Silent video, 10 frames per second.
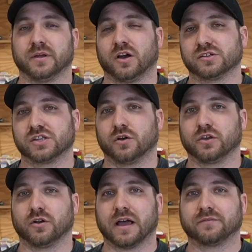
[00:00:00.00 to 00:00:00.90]
And also
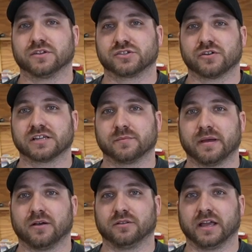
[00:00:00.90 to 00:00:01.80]
you don't have to stress
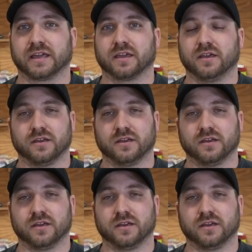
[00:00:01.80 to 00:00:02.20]
about like,